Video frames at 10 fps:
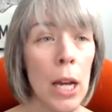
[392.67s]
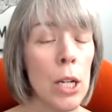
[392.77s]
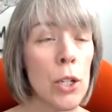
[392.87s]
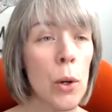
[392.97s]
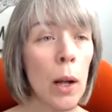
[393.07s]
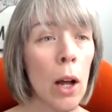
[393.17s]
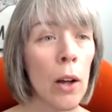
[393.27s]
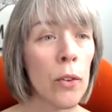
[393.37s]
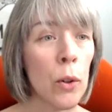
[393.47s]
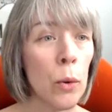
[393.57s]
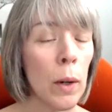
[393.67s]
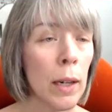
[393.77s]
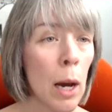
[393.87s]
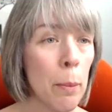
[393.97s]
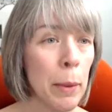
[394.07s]
So I'll also
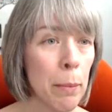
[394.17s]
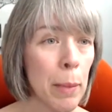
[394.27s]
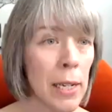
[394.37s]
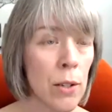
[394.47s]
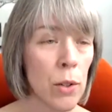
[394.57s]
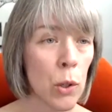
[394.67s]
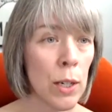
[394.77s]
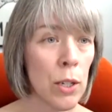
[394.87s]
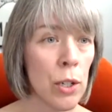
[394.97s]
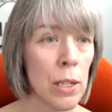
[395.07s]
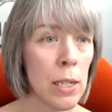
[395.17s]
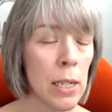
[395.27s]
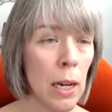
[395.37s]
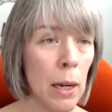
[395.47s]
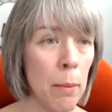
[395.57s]
copy and paste those questions
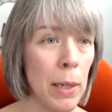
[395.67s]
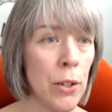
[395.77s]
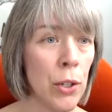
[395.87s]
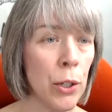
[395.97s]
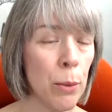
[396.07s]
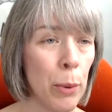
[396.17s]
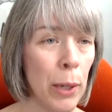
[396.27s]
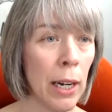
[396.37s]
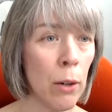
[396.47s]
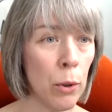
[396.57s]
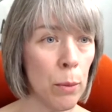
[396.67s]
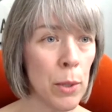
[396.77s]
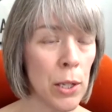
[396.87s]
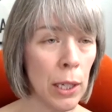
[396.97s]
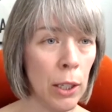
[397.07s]
um, into your breakout room
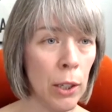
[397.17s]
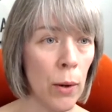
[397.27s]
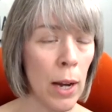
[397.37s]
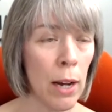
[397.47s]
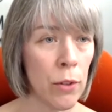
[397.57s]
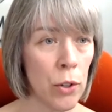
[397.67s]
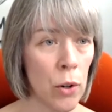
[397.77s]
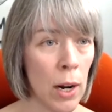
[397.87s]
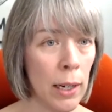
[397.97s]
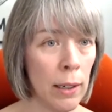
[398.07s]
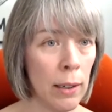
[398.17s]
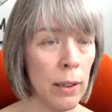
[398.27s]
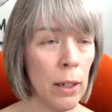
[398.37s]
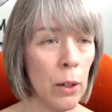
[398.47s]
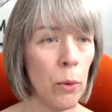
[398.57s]
so that you don't have to try and
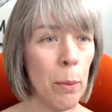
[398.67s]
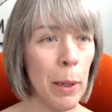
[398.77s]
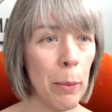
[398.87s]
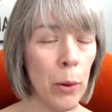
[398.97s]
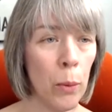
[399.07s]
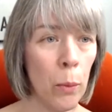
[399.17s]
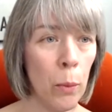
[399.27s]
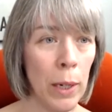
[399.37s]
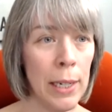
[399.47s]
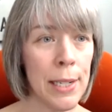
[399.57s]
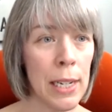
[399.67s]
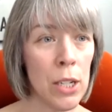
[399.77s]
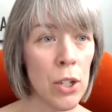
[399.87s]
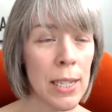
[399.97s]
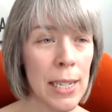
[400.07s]
remember what it is I
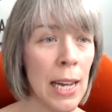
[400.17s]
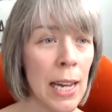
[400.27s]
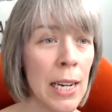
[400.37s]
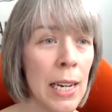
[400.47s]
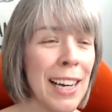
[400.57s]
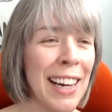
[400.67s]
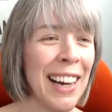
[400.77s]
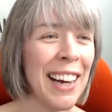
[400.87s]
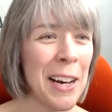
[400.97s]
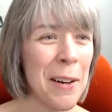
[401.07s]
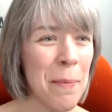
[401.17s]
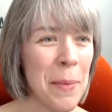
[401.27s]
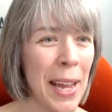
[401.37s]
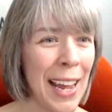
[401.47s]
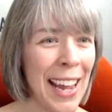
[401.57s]
just said.
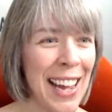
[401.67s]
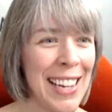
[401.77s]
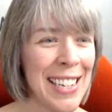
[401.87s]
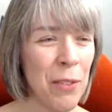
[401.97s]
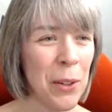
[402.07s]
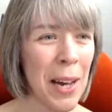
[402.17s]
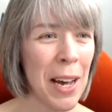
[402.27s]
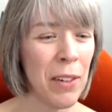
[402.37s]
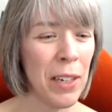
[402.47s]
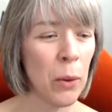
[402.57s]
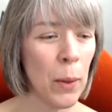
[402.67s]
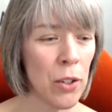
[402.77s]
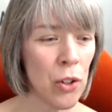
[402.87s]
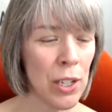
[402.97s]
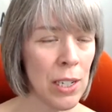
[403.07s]
Um, and if you have any
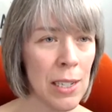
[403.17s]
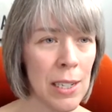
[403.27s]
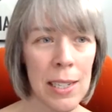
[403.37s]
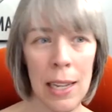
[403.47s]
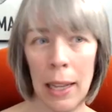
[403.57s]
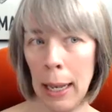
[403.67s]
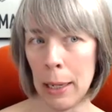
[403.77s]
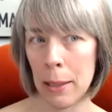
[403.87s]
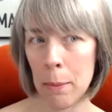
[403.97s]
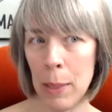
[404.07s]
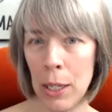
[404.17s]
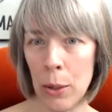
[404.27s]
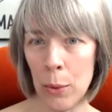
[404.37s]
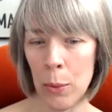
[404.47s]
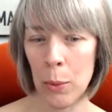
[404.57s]
questions, let me
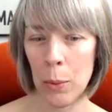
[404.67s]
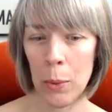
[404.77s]
know.